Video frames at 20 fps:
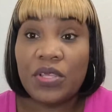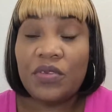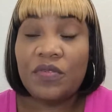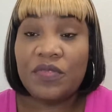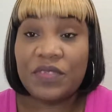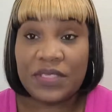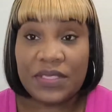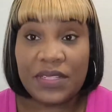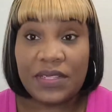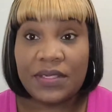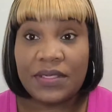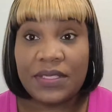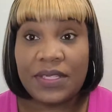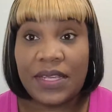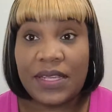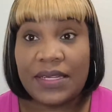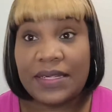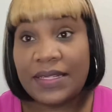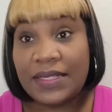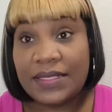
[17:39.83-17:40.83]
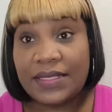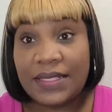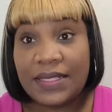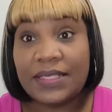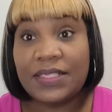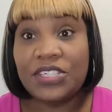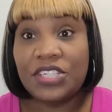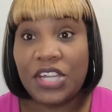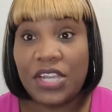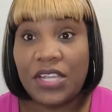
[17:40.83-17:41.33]
facilitate this
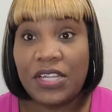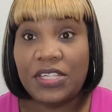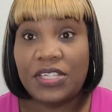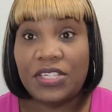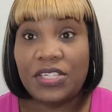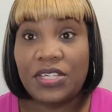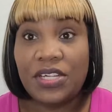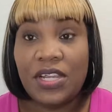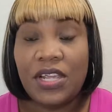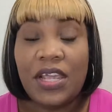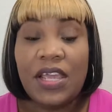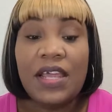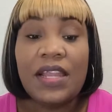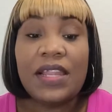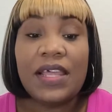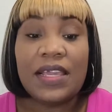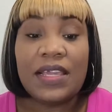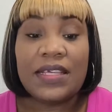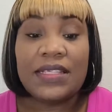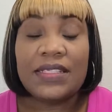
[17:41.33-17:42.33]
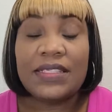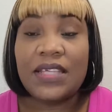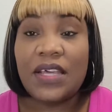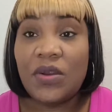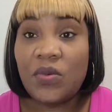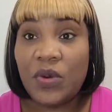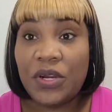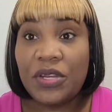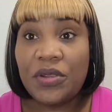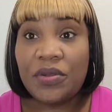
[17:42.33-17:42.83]
exchange. Like I
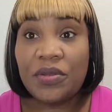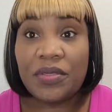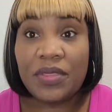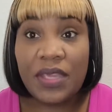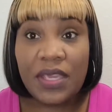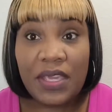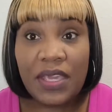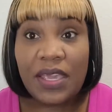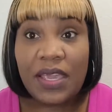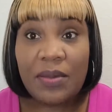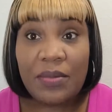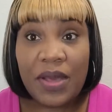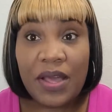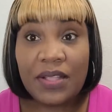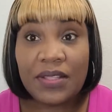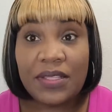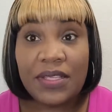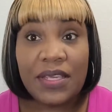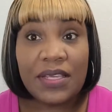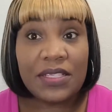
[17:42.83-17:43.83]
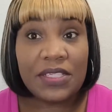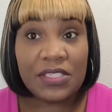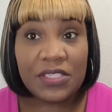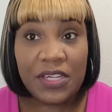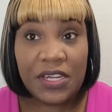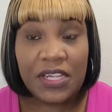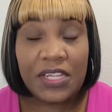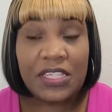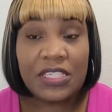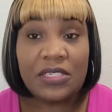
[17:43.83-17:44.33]
said, when you're thinking about the
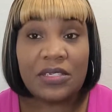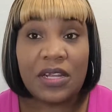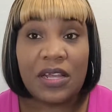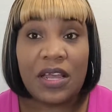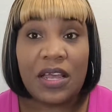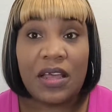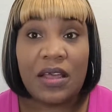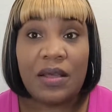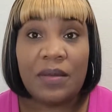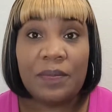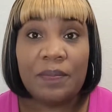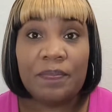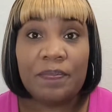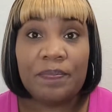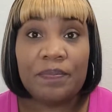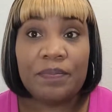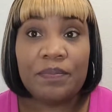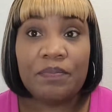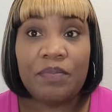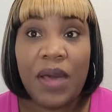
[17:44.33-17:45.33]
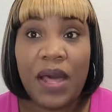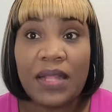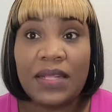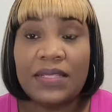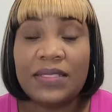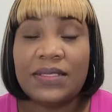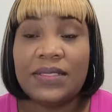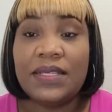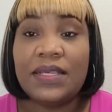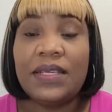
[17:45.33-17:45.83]
exchange
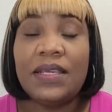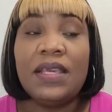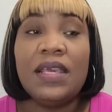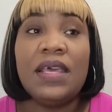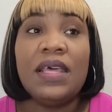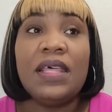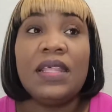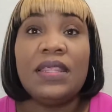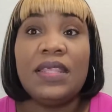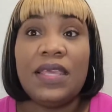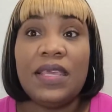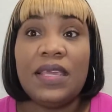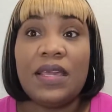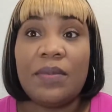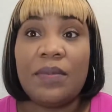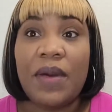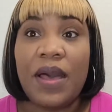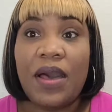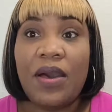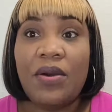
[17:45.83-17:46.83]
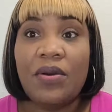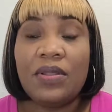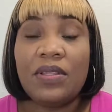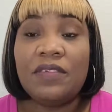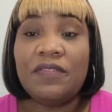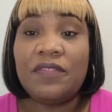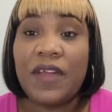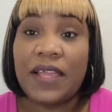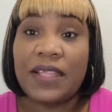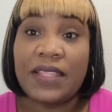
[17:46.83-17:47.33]
policy, think about
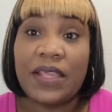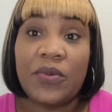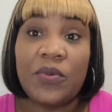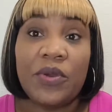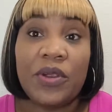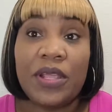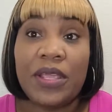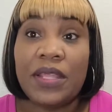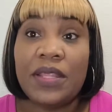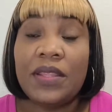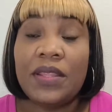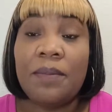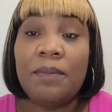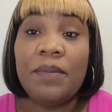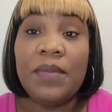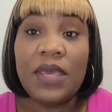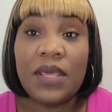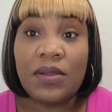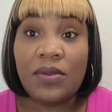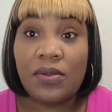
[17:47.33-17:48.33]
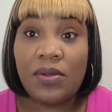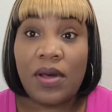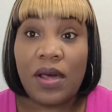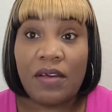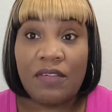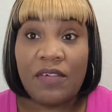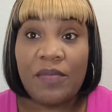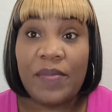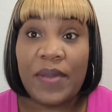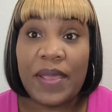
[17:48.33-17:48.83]
the fact that we're in the middle
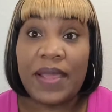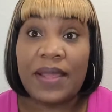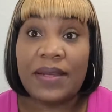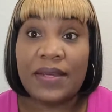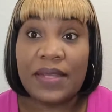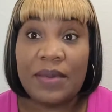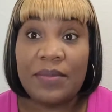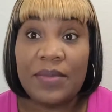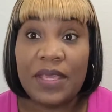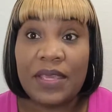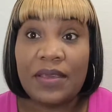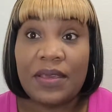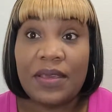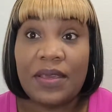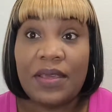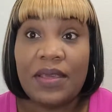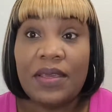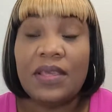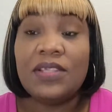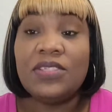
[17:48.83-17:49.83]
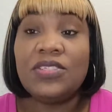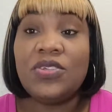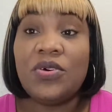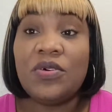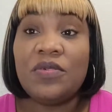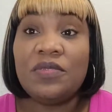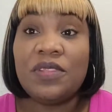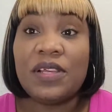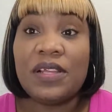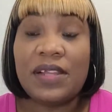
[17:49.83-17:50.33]
of a pandemic.
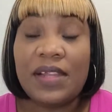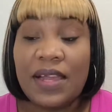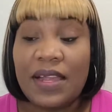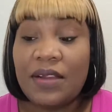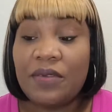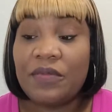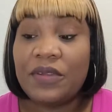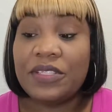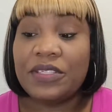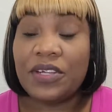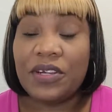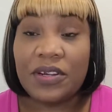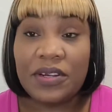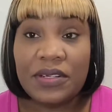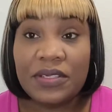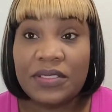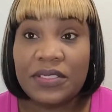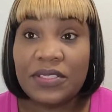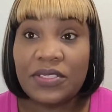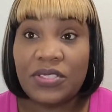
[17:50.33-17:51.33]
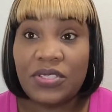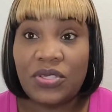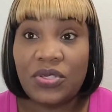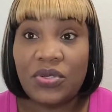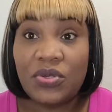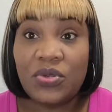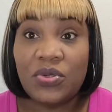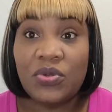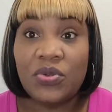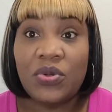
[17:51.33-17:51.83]
So if the client returns it to
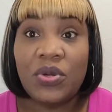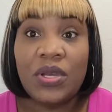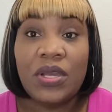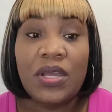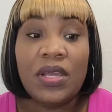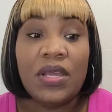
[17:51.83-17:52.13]
you,